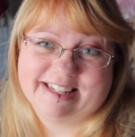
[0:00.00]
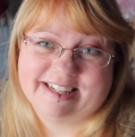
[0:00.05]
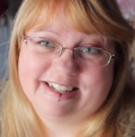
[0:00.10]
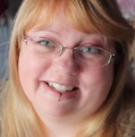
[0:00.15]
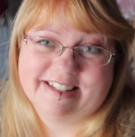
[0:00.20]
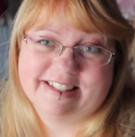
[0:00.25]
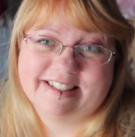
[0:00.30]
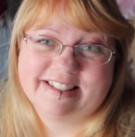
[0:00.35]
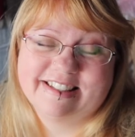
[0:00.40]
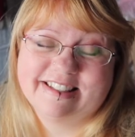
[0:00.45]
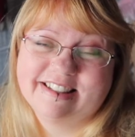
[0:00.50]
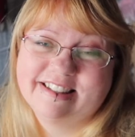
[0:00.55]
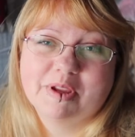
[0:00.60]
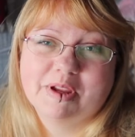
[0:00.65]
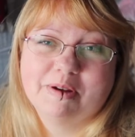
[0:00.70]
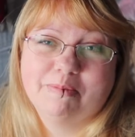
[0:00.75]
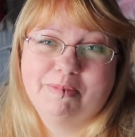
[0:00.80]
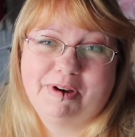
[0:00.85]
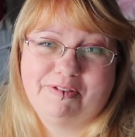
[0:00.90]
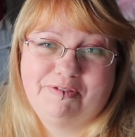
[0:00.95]
does.
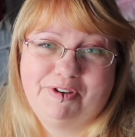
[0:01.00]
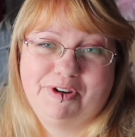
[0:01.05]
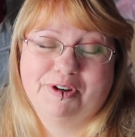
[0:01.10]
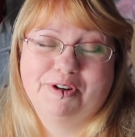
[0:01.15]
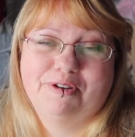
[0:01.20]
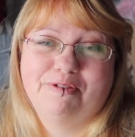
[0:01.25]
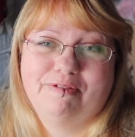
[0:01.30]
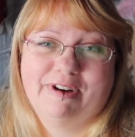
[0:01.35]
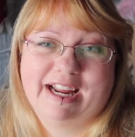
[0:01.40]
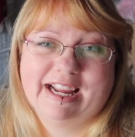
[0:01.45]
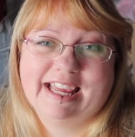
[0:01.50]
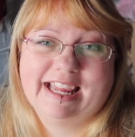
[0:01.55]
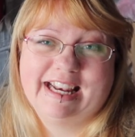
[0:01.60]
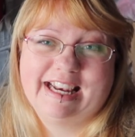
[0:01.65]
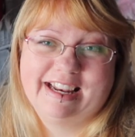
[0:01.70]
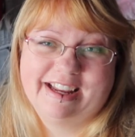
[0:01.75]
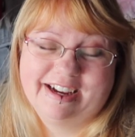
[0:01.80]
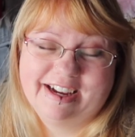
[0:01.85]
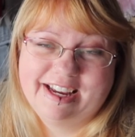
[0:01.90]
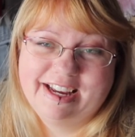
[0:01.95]
My Frugal Raggy
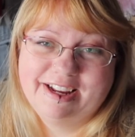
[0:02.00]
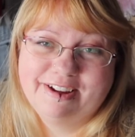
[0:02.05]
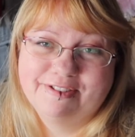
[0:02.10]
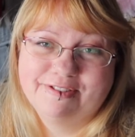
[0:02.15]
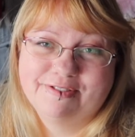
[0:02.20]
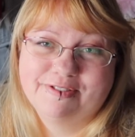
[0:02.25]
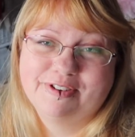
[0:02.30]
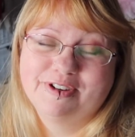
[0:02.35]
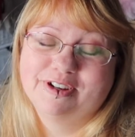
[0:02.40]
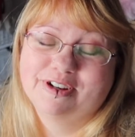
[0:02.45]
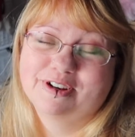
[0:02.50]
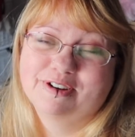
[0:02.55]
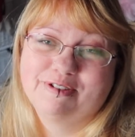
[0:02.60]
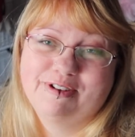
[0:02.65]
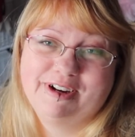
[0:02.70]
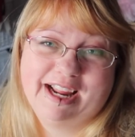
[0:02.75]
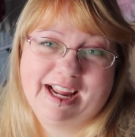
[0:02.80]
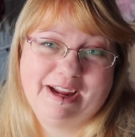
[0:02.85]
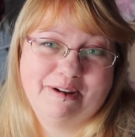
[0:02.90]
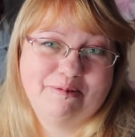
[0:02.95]
Life,
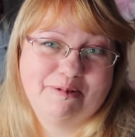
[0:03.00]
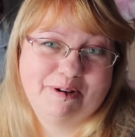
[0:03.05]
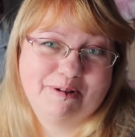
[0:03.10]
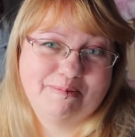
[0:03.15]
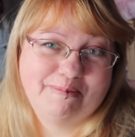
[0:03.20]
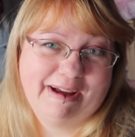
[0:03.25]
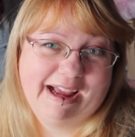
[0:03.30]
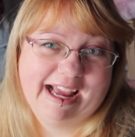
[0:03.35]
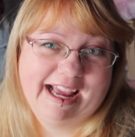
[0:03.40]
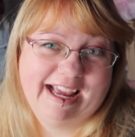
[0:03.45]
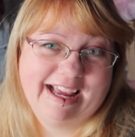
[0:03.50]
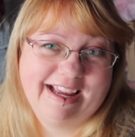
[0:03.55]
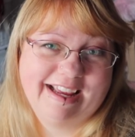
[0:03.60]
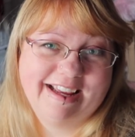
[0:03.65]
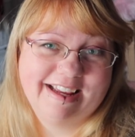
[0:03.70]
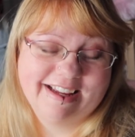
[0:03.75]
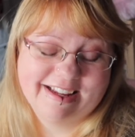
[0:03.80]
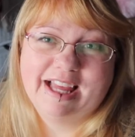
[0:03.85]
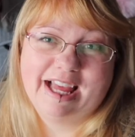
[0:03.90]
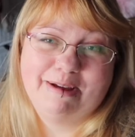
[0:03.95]
Create What
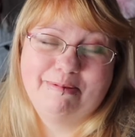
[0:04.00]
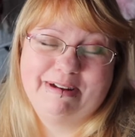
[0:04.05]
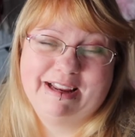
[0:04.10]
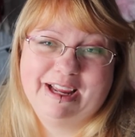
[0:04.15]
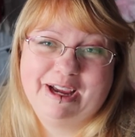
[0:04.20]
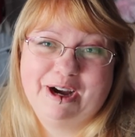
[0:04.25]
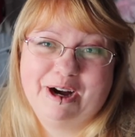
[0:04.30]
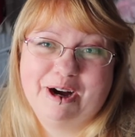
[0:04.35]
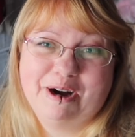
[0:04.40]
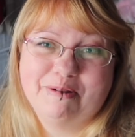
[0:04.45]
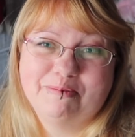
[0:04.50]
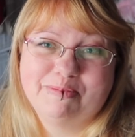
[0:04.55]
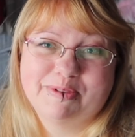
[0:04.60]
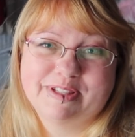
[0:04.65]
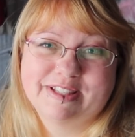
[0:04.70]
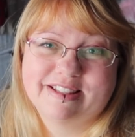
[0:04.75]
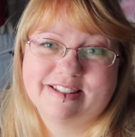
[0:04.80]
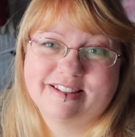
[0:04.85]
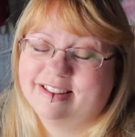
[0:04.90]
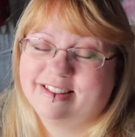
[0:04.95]
May, Emily
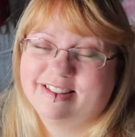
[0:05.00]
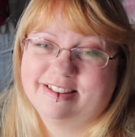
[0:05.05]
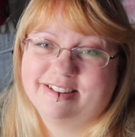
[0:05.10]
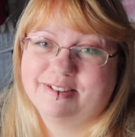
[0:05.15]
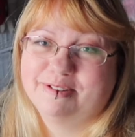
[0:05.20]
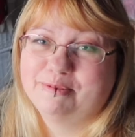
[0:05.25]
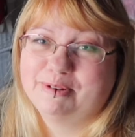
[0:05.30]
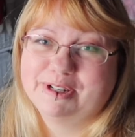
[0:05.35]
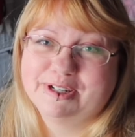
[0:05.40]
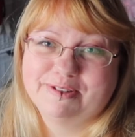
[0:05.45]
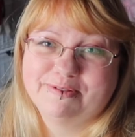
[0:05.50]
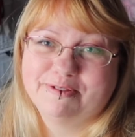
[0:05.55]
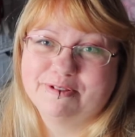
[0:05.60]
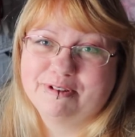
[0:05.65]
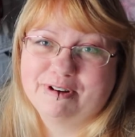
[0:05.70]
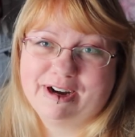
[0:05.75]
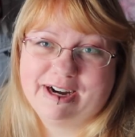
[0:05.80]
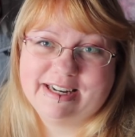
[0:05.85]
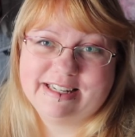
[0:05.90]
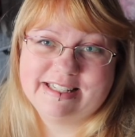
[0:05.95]
Hopps, The Wonderful
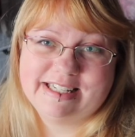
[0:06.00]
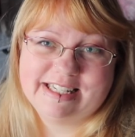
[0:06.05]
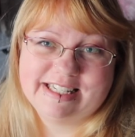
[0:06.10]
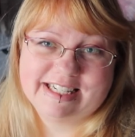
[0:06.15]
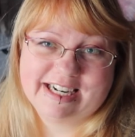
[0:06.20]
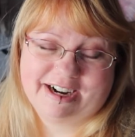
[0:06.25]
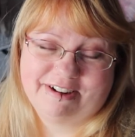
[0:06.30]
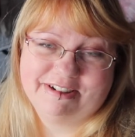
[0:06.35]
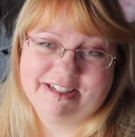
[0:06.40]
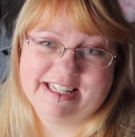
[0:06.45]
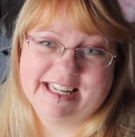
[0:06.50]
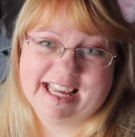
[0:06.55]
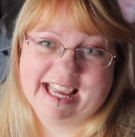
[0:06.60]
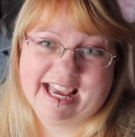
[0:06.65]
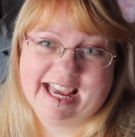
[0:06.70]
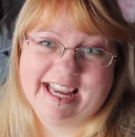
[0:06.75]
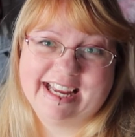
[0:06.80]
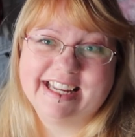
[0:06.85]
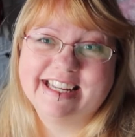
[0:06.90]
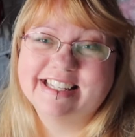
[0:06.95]
Crazy Charity
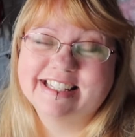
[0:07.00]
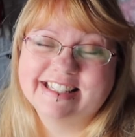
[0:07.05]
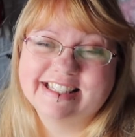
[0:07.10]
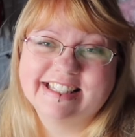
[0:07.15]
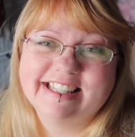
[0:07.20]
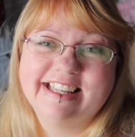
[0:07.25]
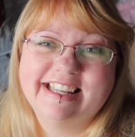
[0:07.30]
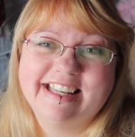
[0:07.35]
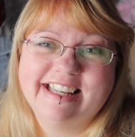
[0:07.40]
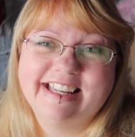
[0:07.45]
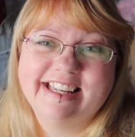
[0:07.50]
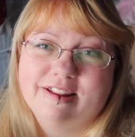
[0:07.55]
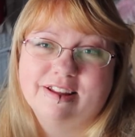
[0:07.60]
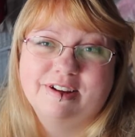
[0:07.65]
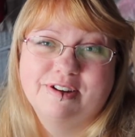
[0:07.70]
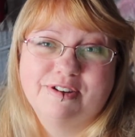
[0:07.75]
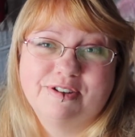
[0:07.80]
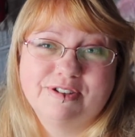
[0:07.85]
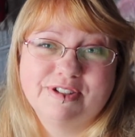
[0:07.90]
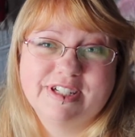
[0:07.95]
Case, the
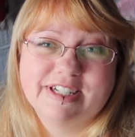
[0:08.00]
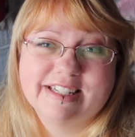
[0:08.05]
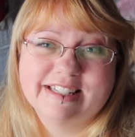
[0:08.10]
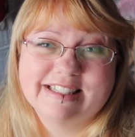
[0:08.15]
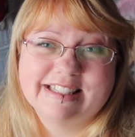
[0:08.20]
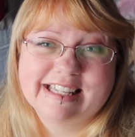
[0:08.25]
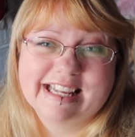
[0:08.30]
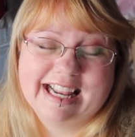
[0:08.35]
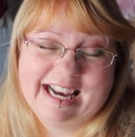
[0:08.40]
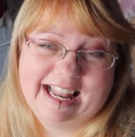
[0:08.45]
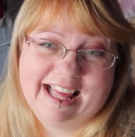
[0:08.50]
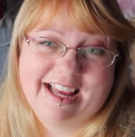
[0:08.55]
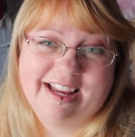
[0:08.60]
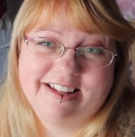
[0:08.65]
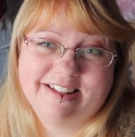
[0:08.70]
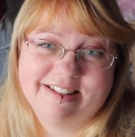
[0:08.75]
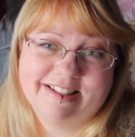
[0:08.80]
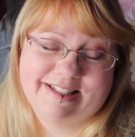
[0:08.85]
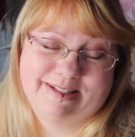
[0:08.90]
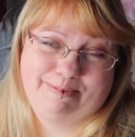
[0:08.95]
gorgeous Claire
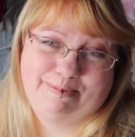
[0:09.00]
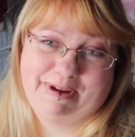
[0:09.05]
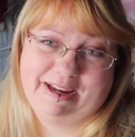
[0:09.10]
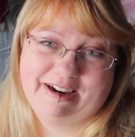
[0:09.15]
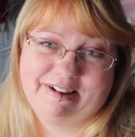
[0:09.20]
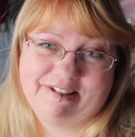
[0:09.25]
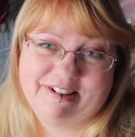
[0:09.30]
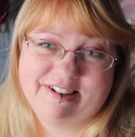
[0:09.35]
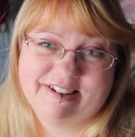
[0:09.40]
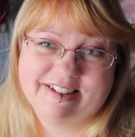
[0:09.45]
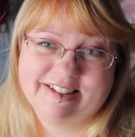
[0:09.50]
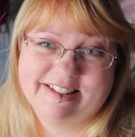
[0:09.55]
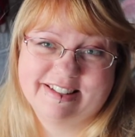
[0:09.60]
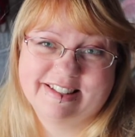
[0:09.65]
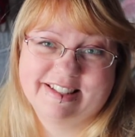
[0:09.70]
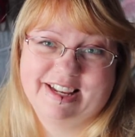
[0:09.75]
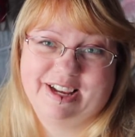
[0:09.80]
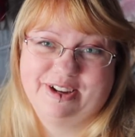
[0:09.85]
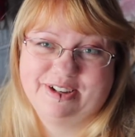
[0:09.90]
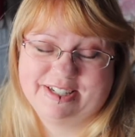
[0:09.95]
and
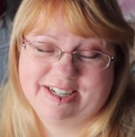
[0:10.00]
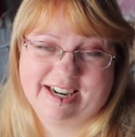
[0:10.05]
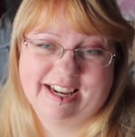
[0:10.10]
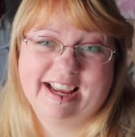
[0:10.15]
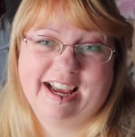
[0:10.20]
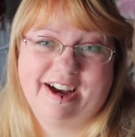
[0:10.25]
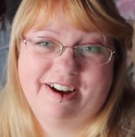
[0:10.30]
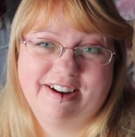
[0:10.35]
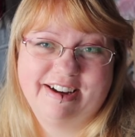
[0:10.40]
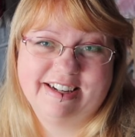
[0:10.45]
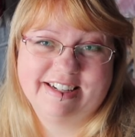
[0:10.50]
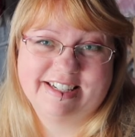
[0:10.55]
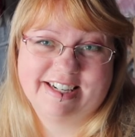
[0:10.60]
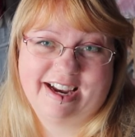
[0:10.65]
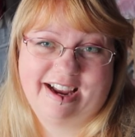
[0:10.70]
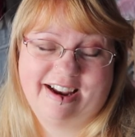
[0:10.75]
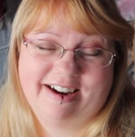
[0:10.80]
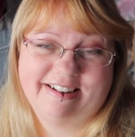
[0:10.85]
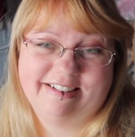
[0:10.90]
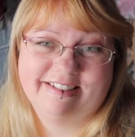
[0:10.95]
Spiros, go check out her
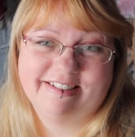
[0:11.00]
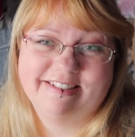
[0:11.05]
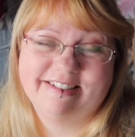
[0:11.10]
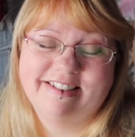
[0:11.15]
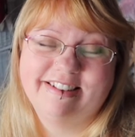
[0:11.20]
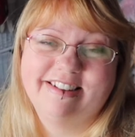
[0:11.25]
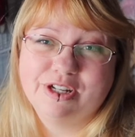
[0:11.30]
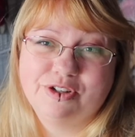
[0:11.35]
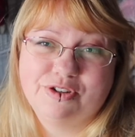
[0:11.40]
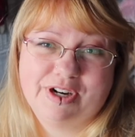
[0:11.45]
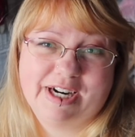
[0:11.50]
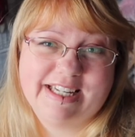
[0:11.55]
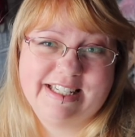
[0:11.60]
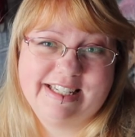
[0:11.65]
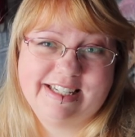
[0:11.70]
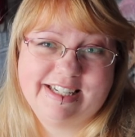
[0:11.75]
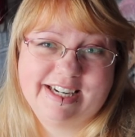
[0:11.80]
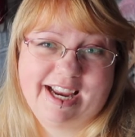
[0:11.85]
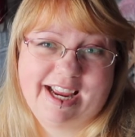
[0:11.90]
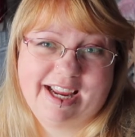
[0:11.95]
channel,
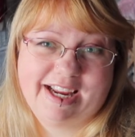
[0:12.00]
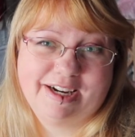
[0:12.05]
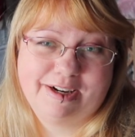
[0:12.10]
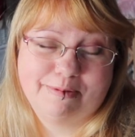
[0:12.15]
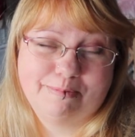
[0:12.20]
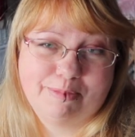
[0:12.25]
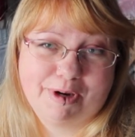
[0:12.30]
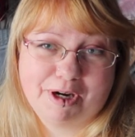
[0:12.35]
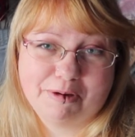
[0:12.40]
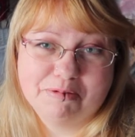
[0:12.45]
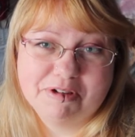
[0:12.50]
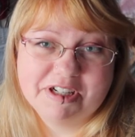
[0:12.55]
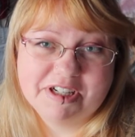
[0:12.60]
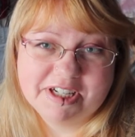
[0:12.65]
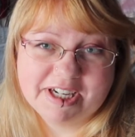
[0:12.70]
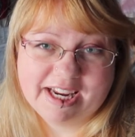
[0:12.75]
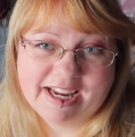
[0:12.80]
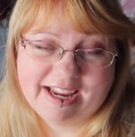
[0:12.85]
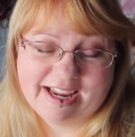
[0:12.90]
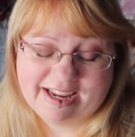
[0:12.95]
Tracy Jane, Barbara
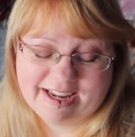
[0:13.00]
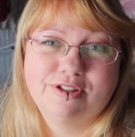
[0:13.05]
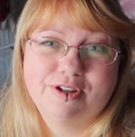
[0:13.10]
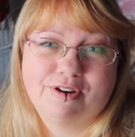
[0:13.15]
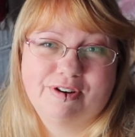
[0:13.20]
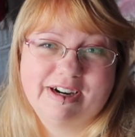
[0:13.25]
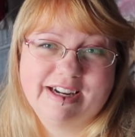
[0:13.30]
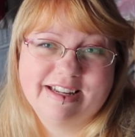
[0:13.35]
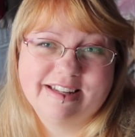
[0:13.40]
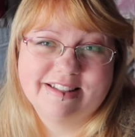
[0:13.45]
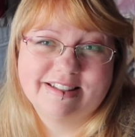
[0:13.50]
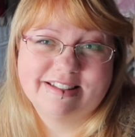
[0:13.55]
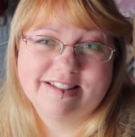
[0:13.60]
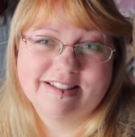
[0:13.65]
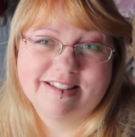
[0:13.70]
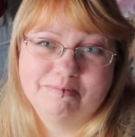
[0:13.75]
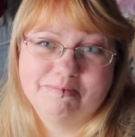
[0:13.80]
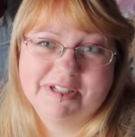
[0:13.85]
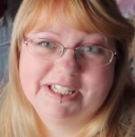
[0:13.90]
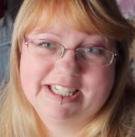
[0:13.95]
G, Doris,
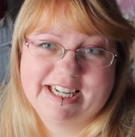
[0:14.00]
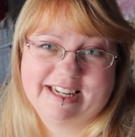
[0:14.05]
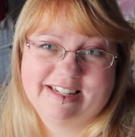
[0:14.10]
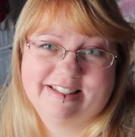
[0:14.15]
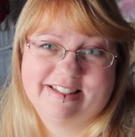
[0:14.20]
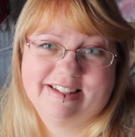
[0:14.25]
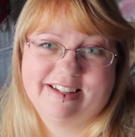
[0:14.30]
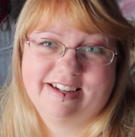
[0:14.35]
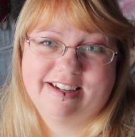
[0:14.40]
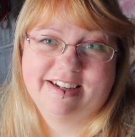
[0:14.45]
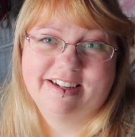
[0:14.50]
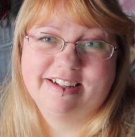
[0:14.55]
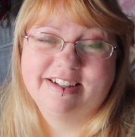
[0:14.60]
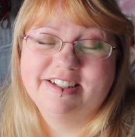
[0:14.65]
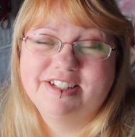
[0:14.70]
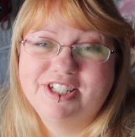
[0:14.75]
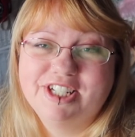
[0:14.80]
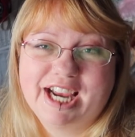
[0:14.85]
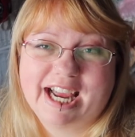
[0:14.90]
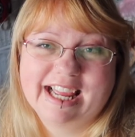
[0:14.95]
Magenta,
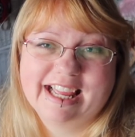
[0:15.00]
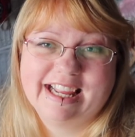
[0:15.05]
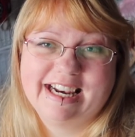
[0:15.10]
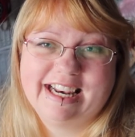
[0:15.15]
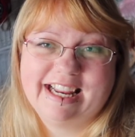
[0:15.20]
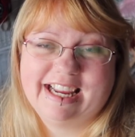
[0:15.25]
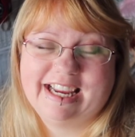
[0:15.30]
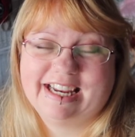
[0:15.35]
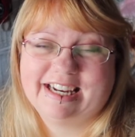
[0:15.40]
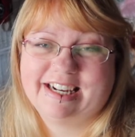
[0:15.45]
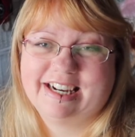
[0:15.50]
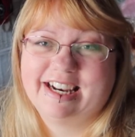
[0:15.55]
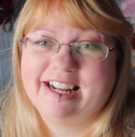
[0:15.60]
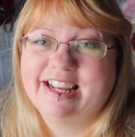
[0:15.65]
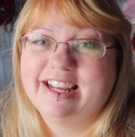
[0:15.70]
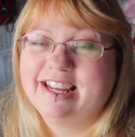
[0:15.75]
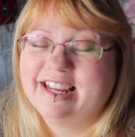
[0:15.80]
Jacqueline,